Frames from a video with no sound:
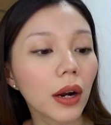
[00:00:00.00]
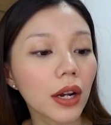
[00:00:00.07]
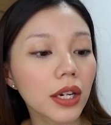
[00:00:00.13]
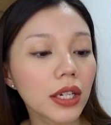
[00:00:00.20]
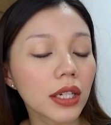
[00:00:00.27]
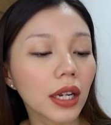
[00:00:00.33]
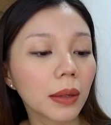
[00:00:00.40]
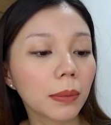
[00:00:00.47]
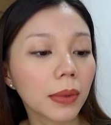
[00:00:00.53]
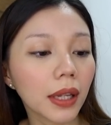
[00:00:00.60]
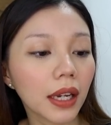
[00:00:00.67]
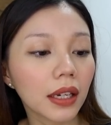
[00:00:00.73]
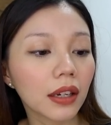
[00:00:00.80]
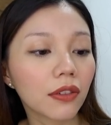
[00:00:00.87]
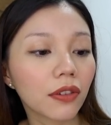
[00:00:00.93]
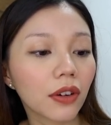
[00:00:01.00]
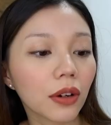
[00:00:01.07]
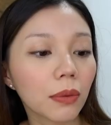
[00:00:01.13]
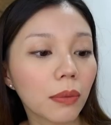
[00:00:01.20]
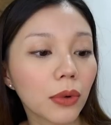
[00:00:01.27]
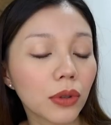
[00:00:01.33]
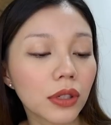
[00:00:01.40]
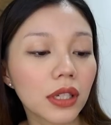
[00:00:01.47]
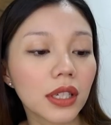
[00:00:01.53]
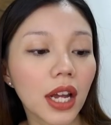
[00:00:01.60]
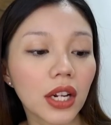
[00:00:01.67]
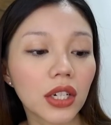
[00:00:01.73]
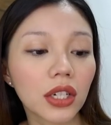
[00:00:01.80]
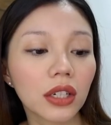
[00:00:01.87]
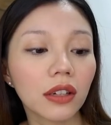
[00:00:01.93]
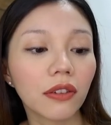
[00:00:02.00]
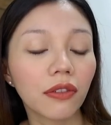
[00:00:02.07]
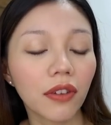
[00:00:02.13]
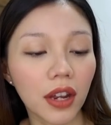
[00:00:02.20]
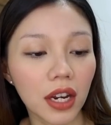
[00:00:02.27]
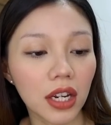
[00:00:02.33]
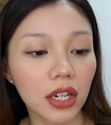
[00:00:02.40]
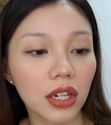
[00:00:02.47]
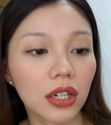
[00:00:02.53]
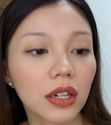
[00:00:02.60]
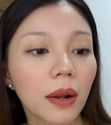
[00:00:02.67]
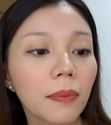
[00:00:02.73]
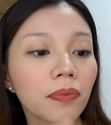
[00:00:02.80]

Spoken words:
brushed and blended for the most natural finish.